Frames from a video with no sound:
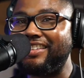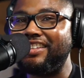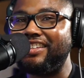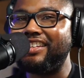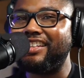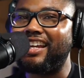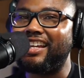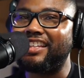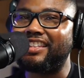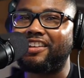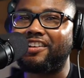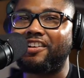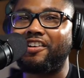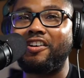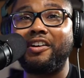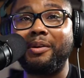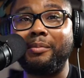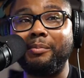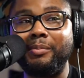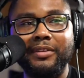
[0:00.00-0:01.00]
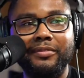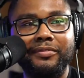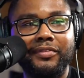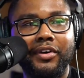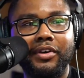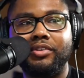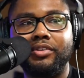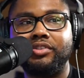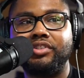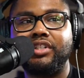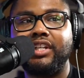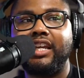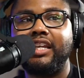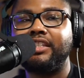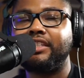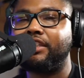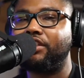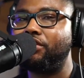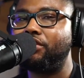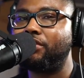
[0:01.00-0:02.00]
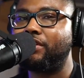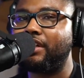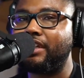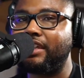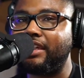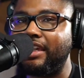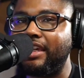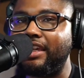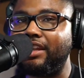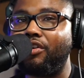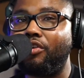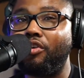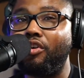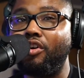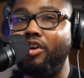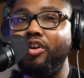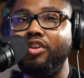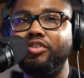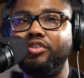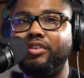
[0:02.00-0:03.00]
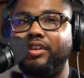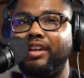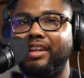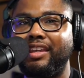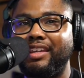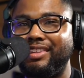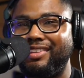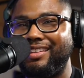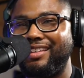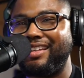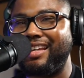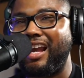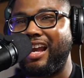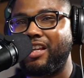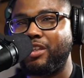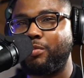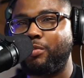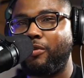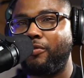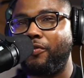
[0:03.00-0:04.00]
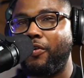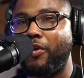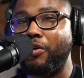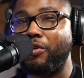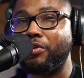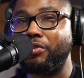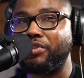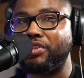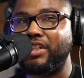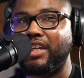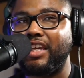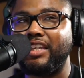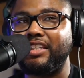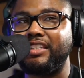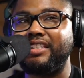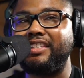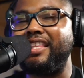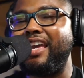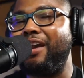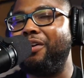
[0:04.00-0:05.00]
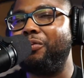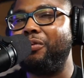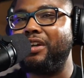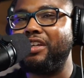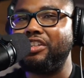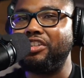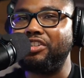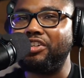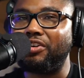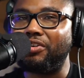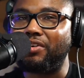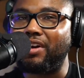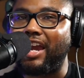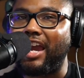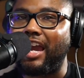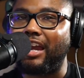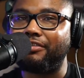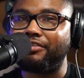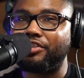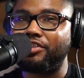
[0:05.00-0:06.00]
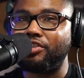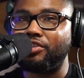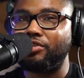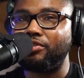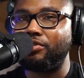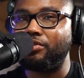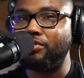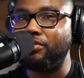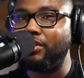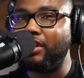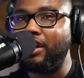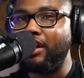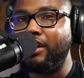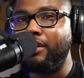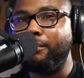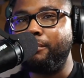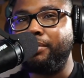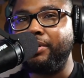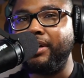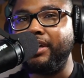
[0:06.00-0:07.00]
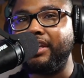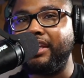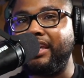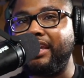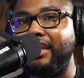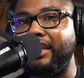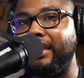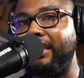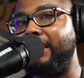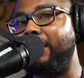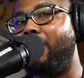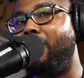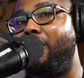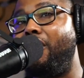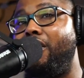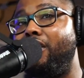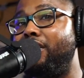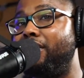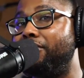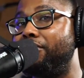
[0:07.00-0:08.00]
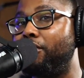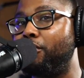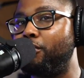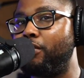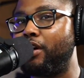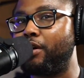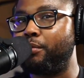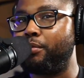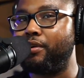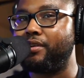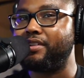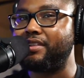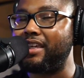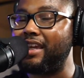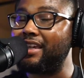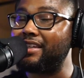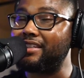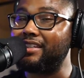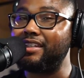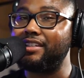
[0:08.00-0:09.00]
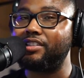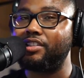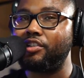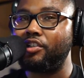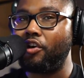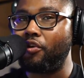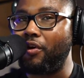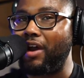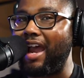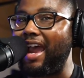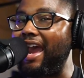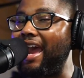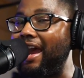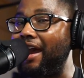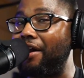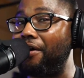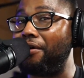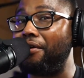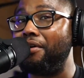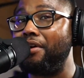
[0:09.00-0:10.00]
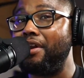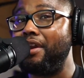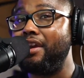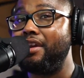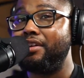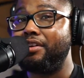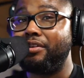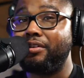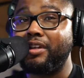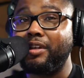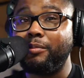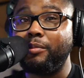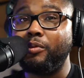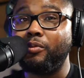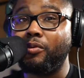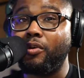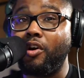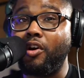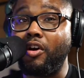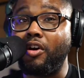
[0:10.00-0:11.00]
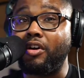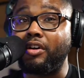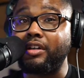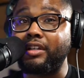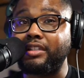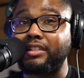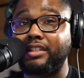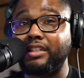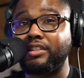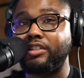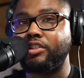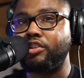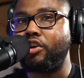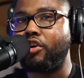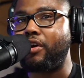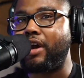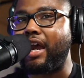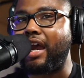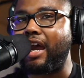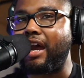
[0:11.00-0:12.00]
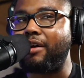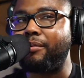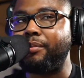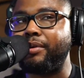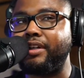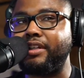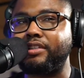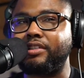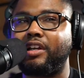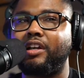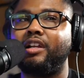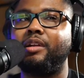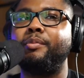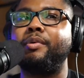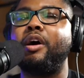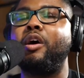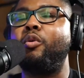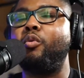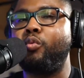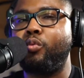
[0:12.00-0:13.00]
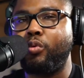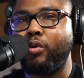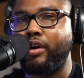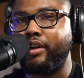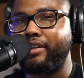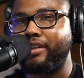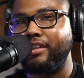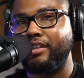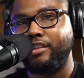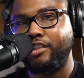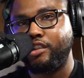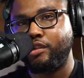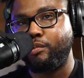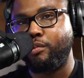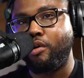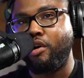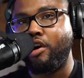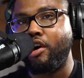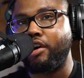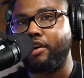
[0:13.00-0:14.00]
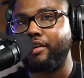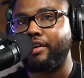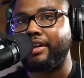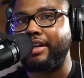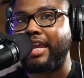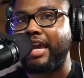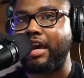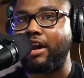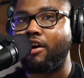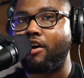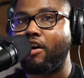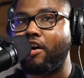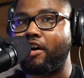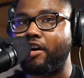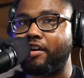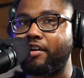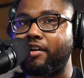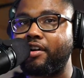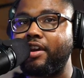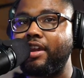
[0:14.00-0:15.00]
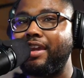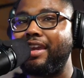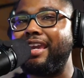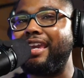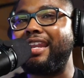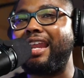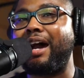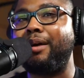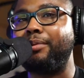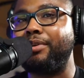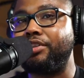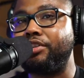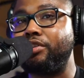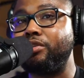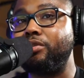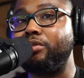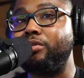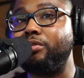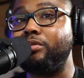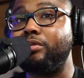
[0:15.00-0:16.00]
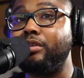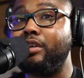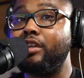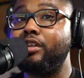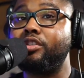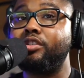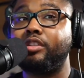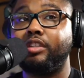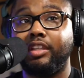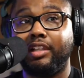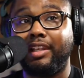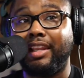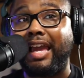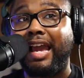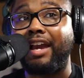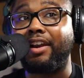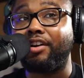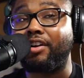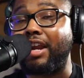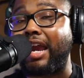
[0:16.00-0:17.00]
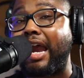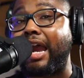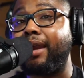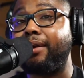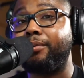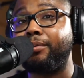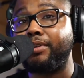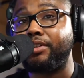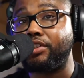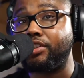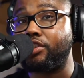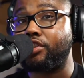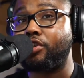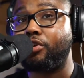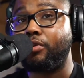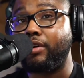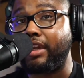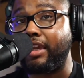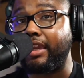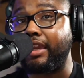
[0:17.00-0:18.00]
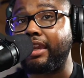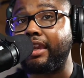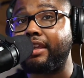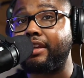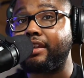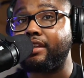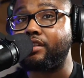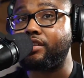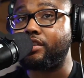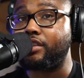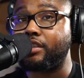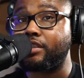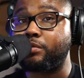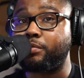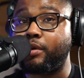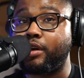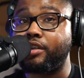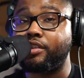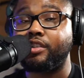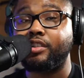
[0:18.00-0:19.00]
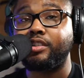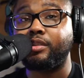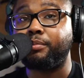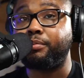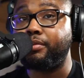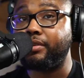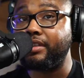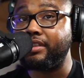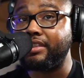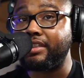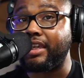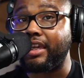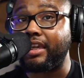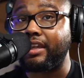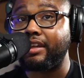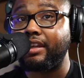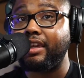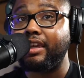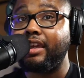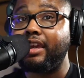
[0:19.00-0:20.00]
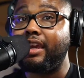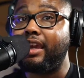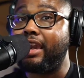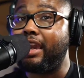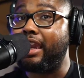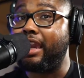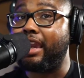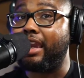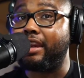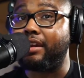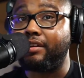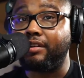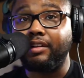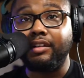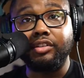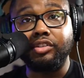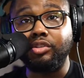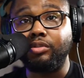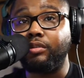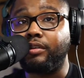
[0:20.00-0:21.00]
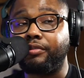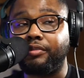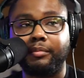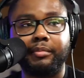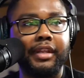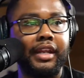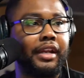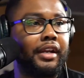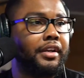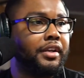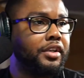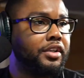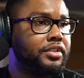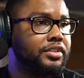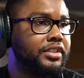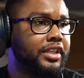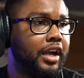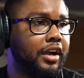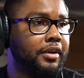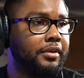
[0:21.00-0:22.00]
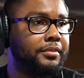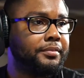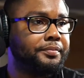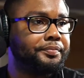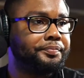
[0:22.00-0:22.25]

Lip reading: you got the R&B vocal chains that you could get, or you can get the gospel vocal chains, and that way you don't have to put in all of the work per se. It's good to know how. Don't get me wrong. It's good to know how, but it's all about working smarter, not harder. And I would do the latter. I would just go ahead and just purchase a preset and do it from there. So